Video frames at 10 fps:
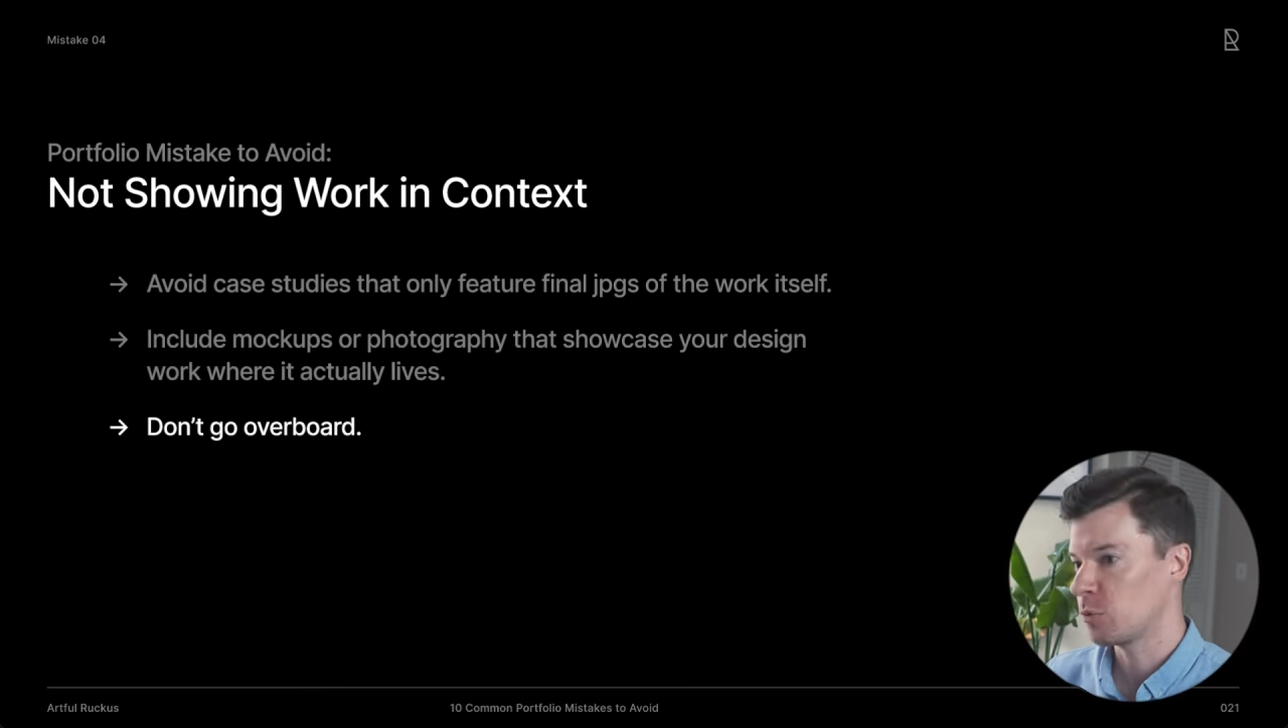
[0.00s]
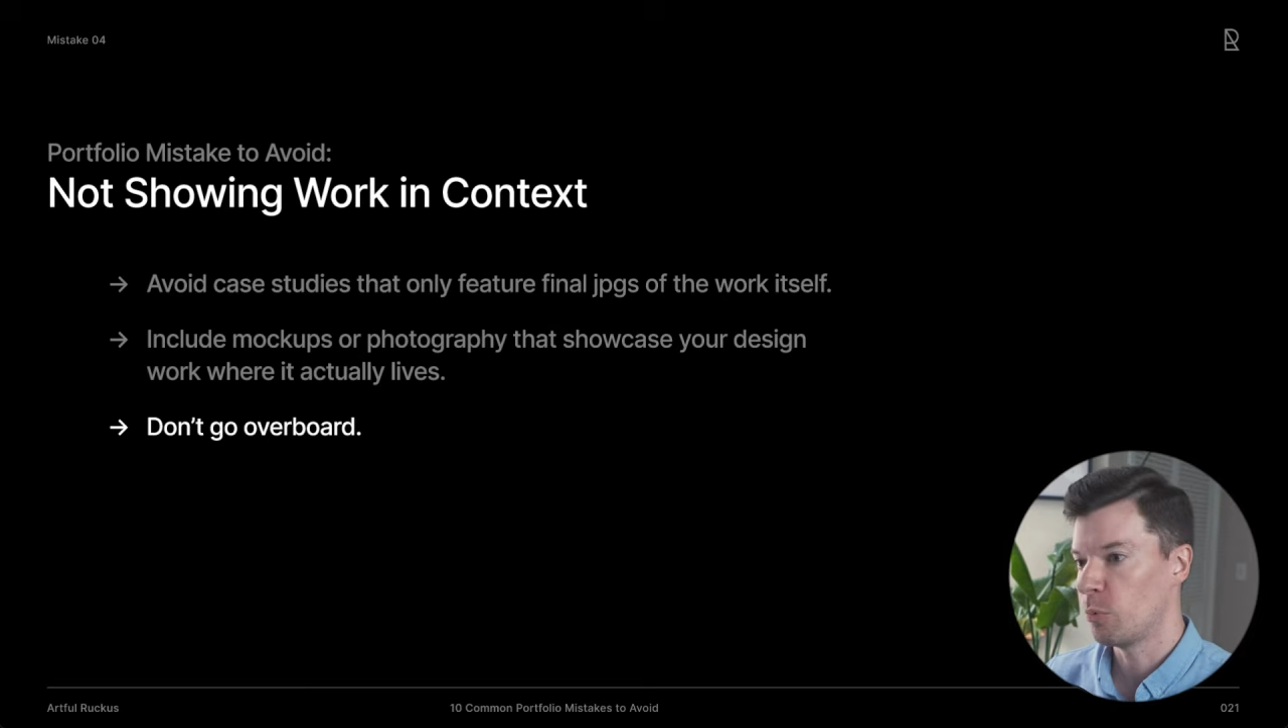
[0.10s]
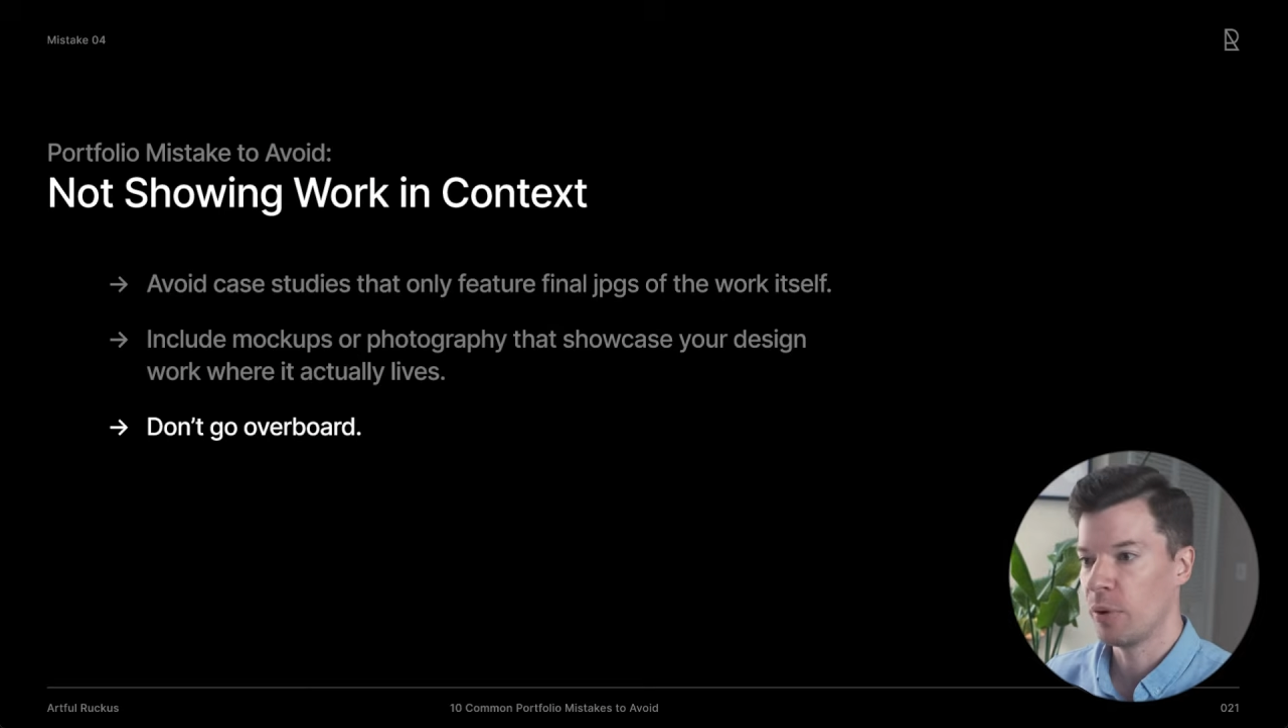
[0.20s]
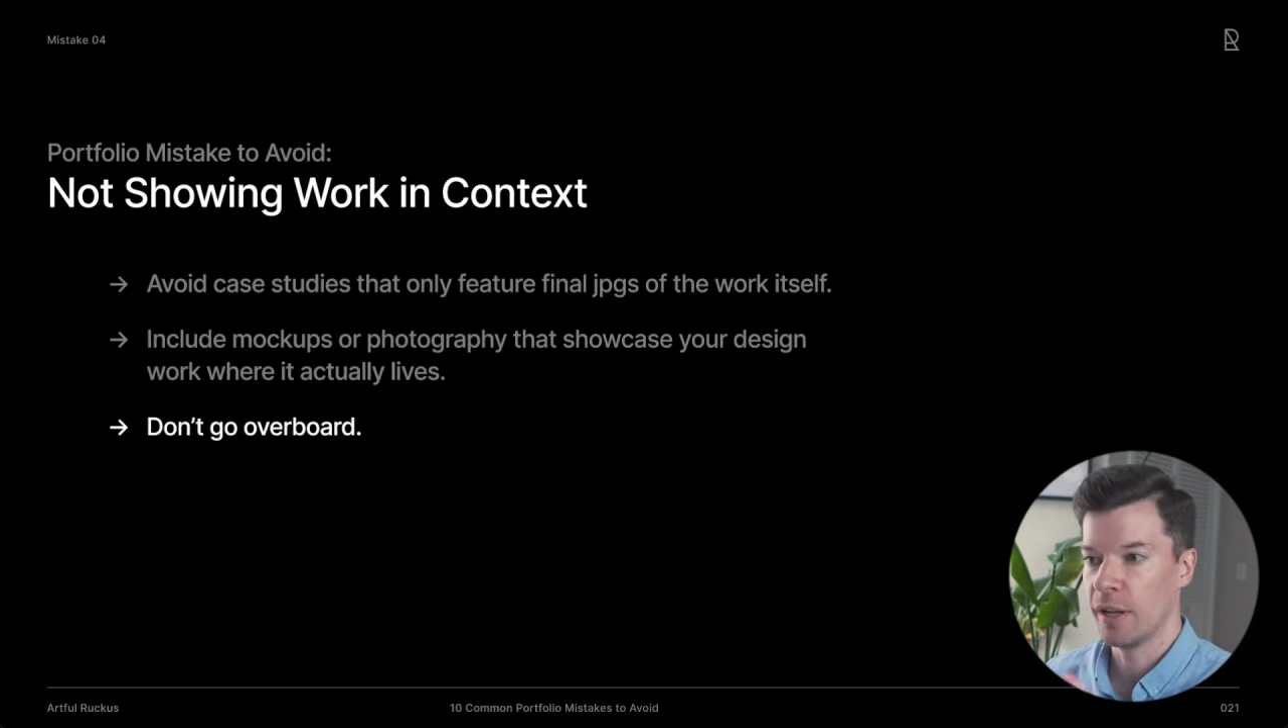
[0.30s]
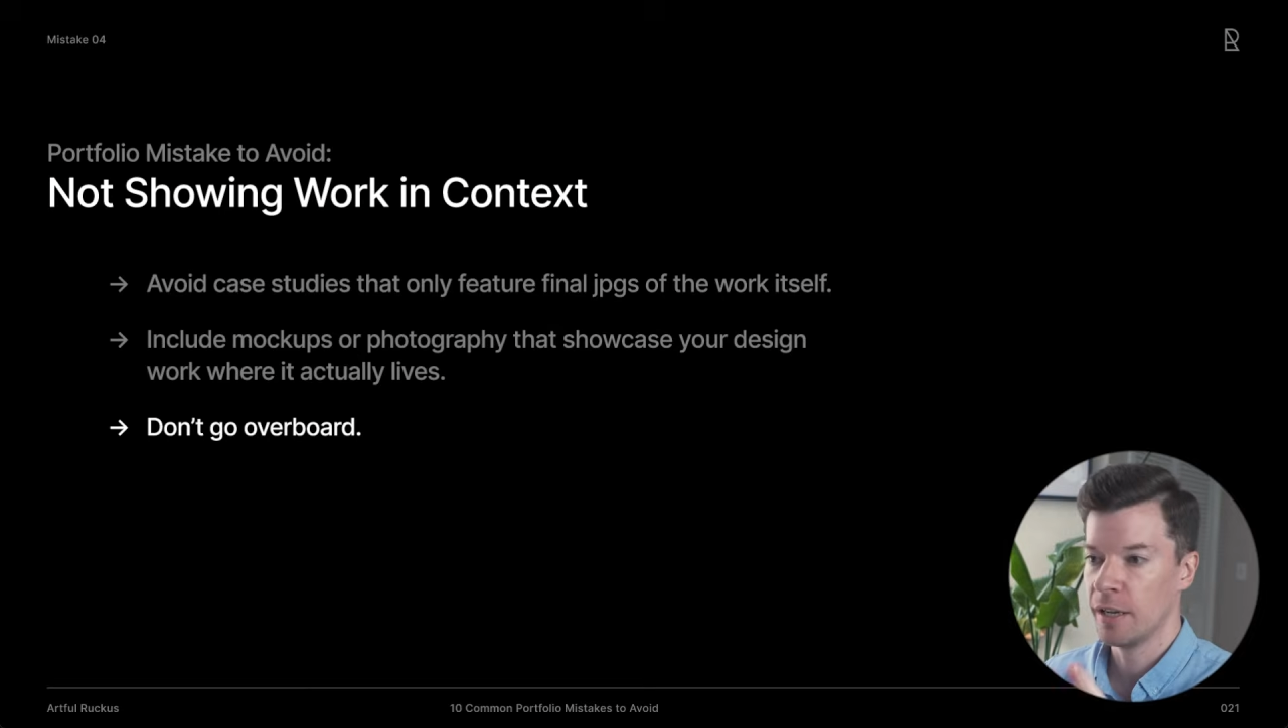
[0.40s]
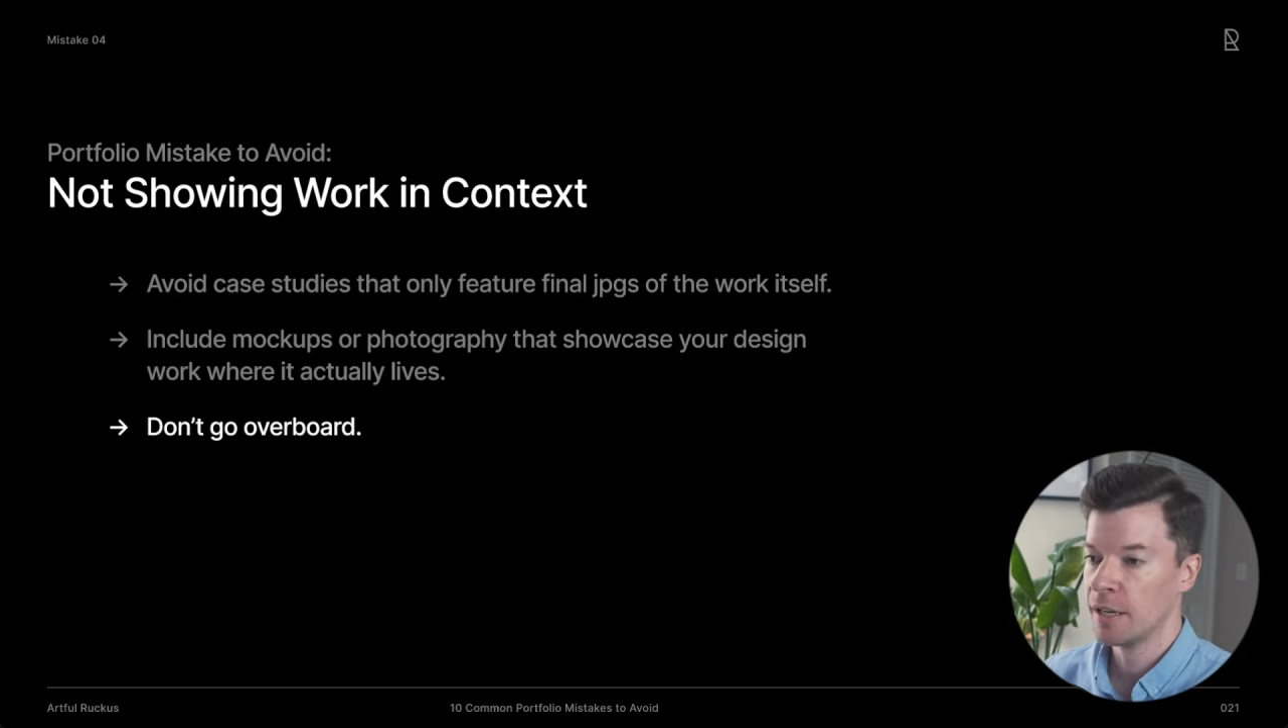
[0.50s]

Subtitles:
will put